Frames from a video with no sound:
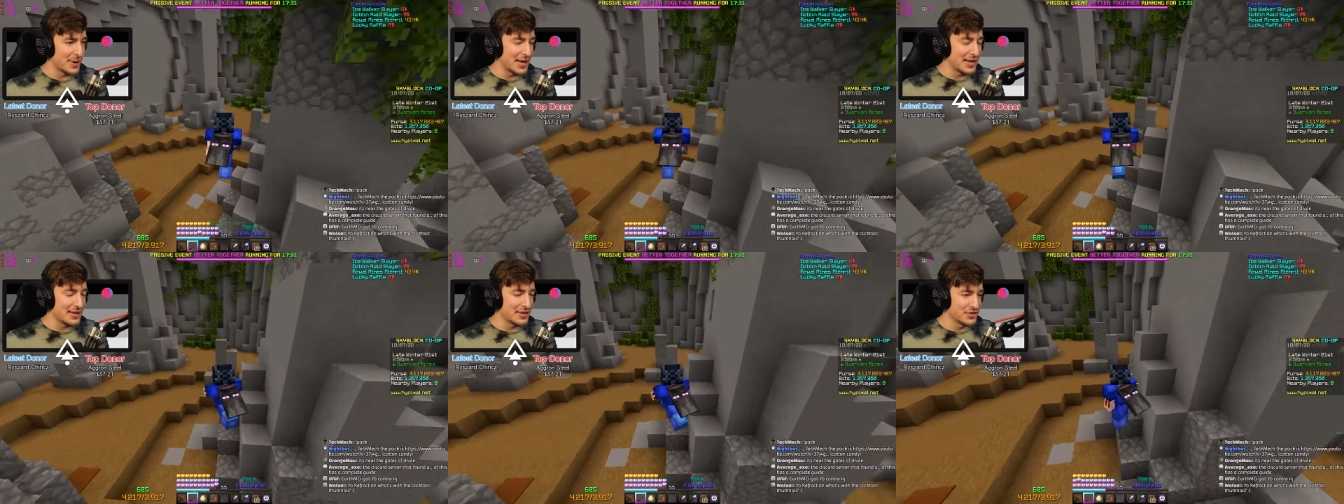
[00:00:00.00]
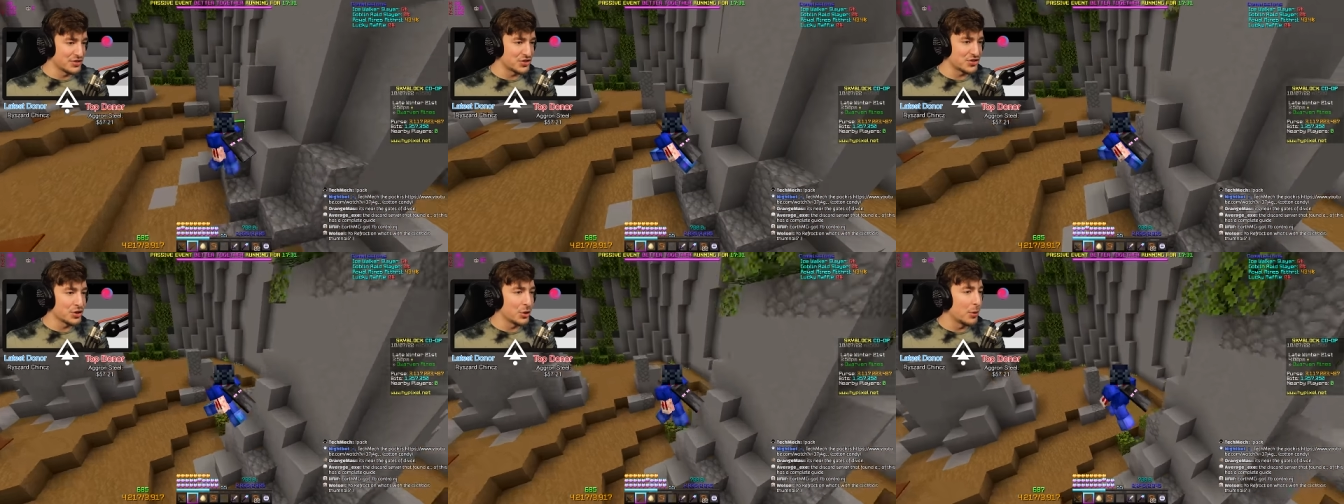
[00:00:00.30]
It
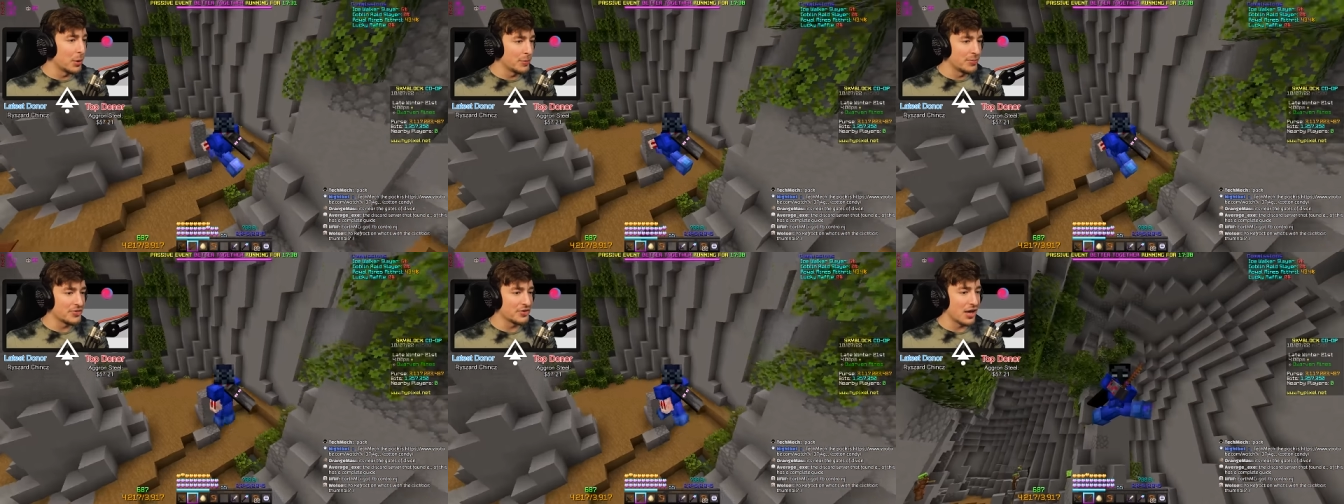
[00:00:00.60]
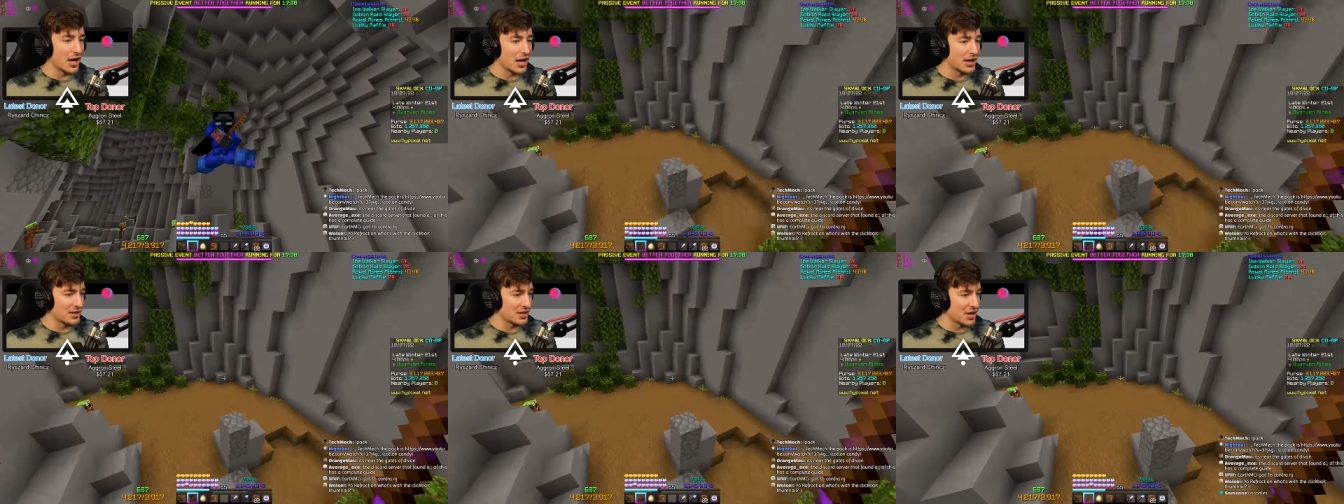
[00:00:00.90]
is so
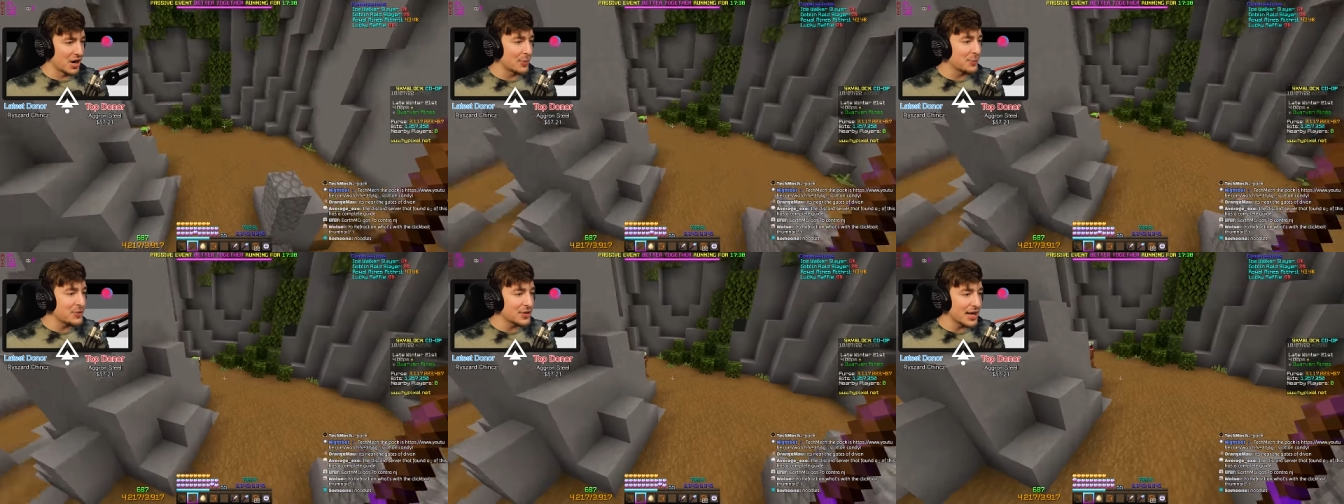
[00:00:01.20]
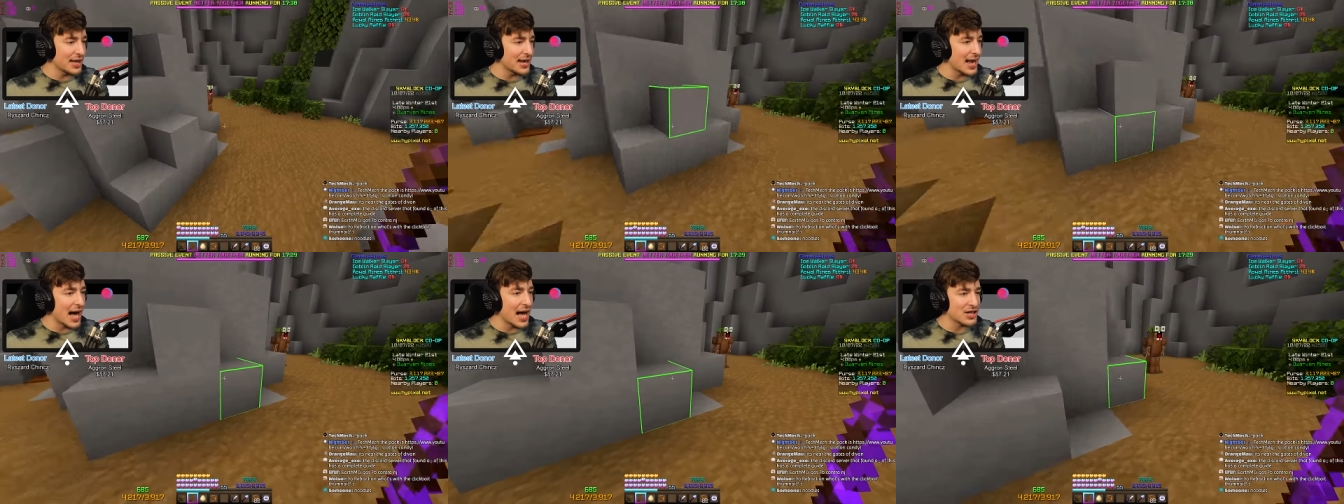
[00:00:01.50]
absurd and I'm
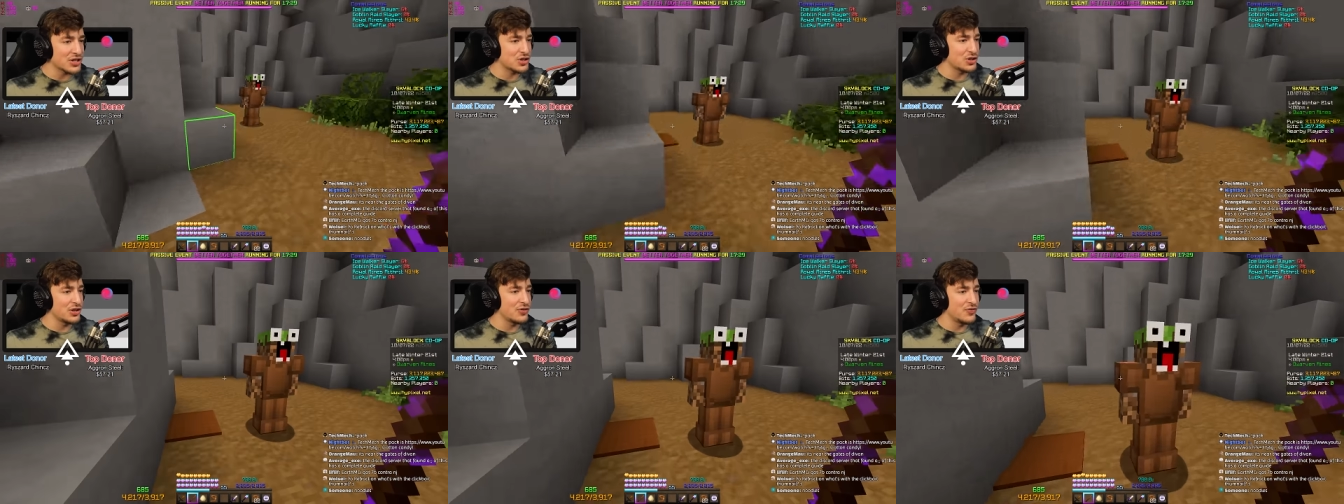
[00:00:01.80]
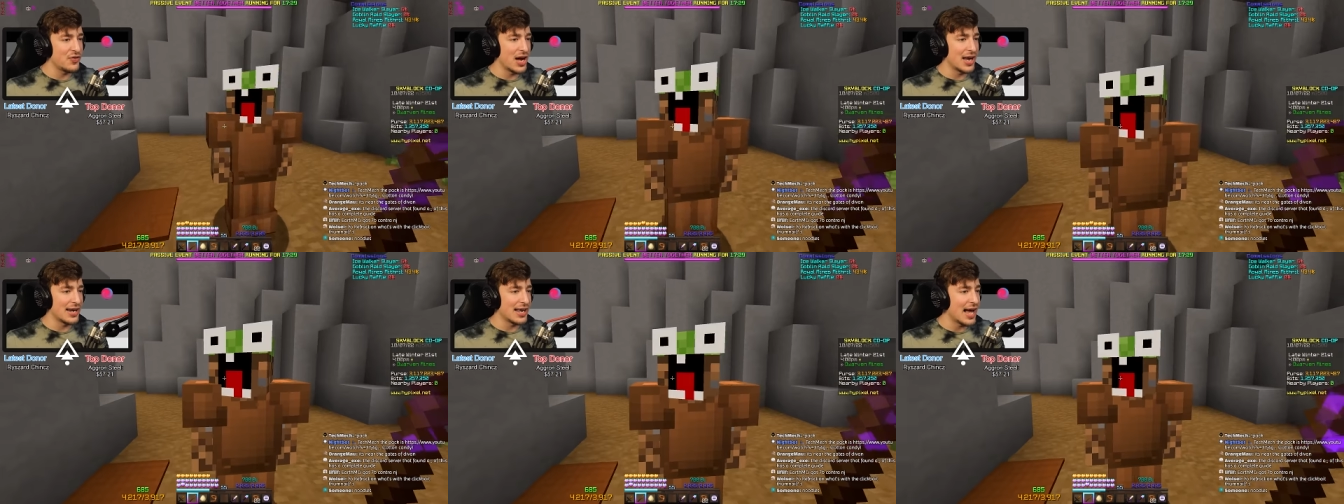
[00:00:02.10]
glad it actually
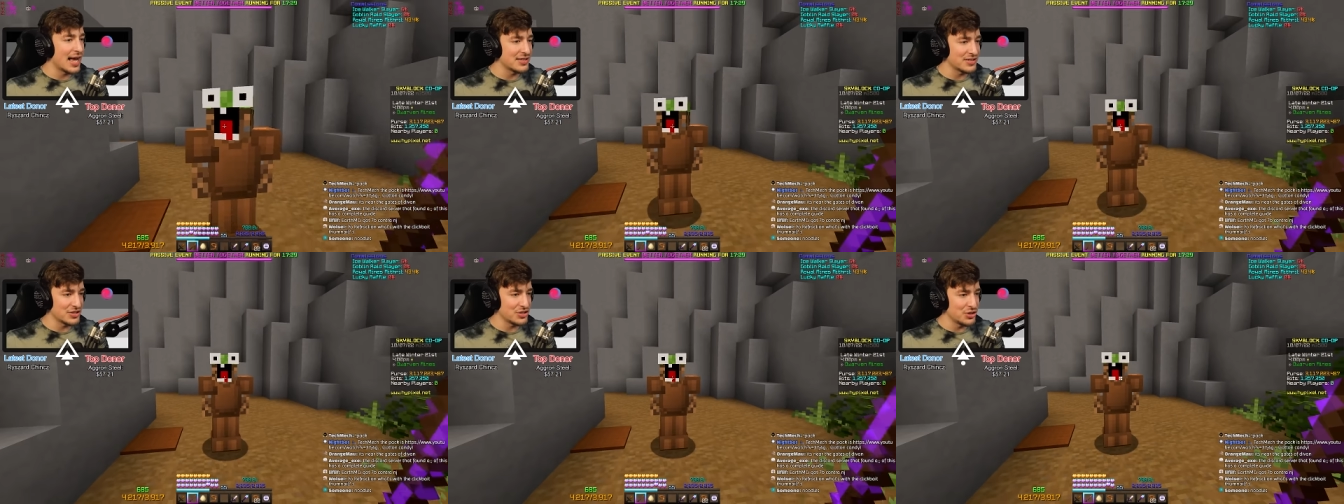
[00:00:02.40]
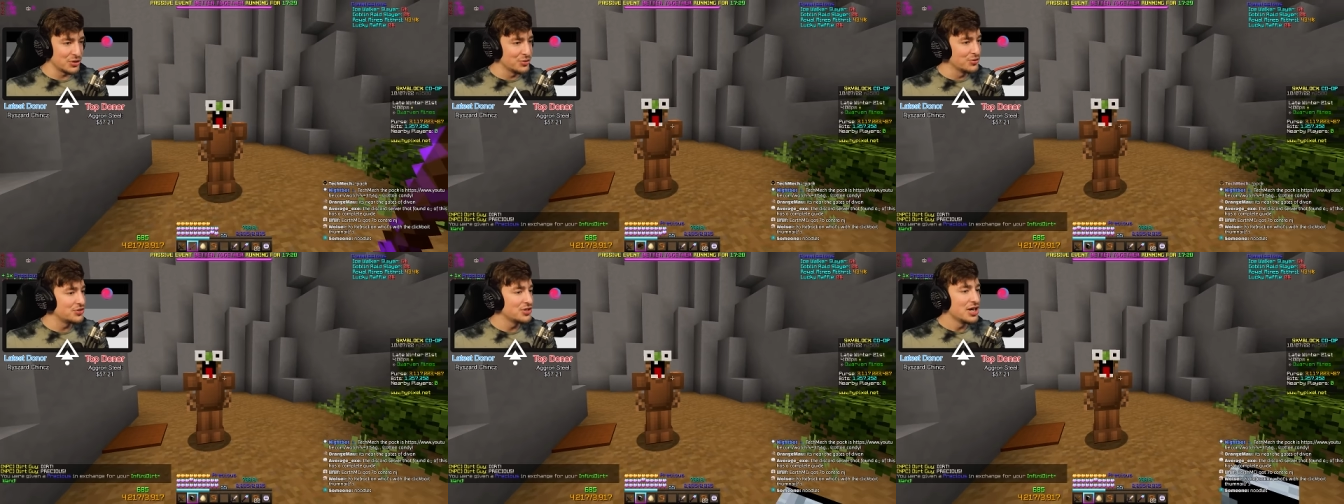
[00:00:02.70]
finally has a
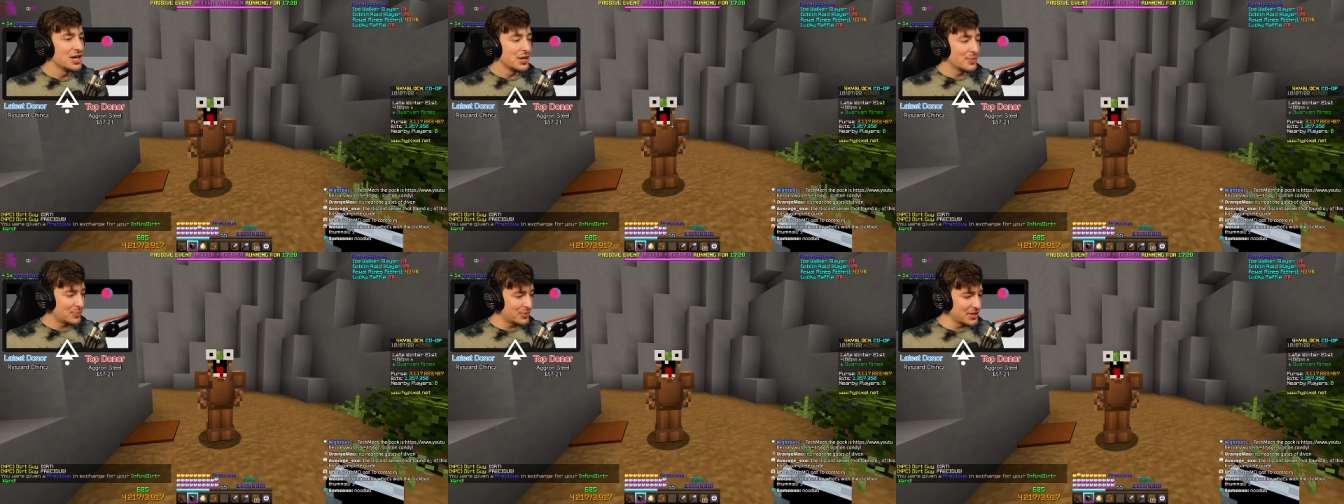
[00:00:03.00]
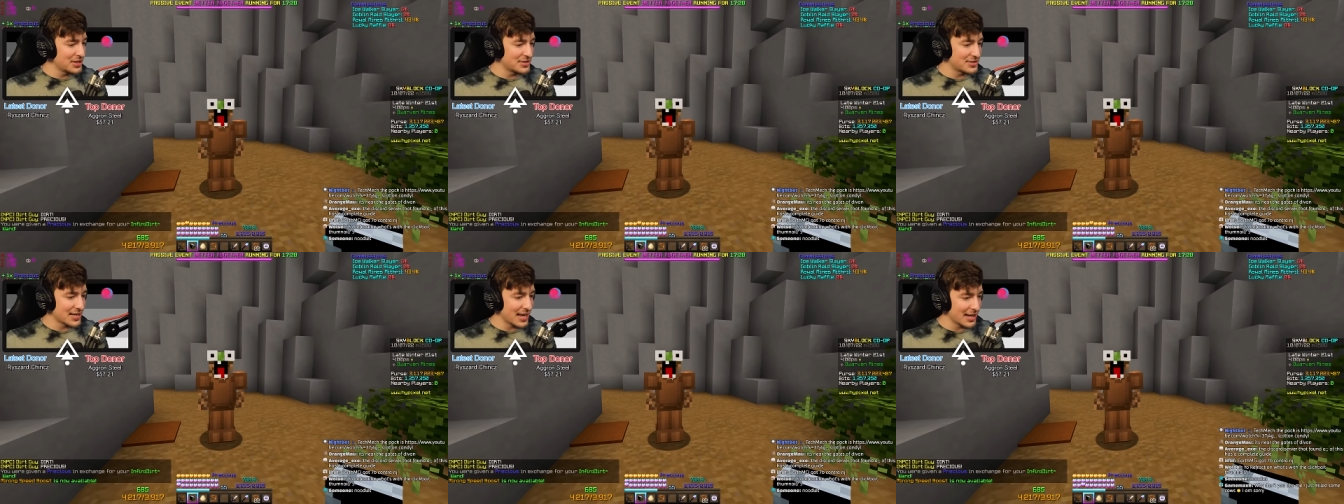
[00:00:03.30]
use.
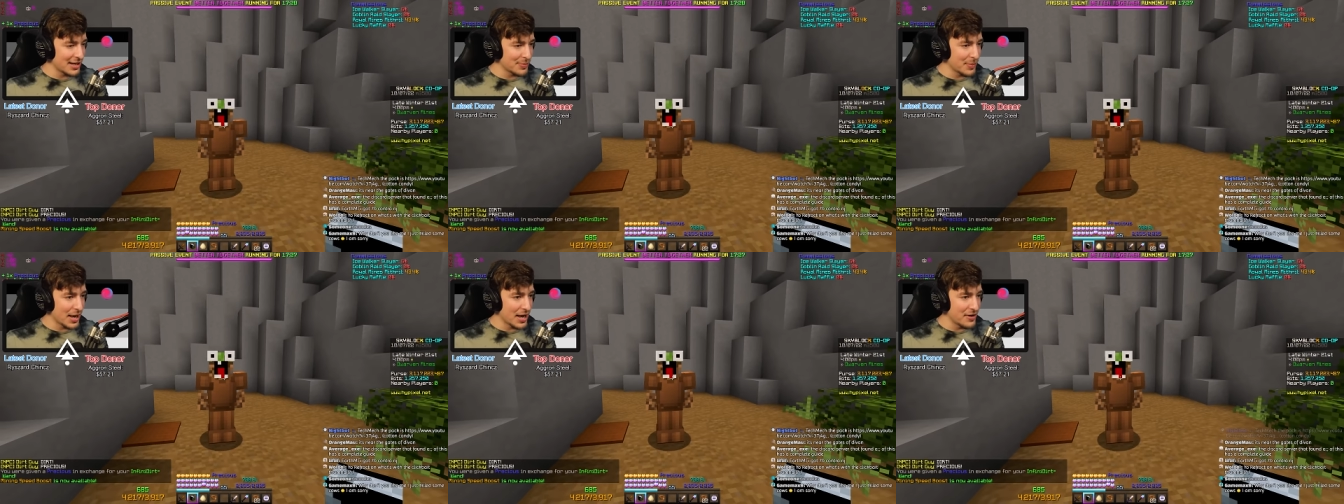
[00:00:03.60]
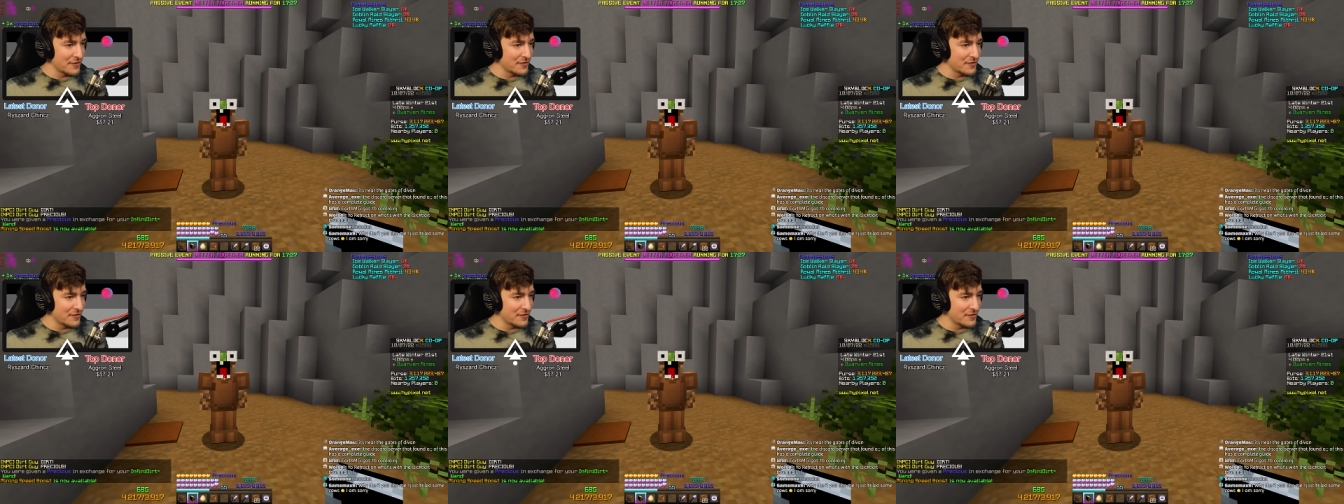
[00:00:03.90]
Please take my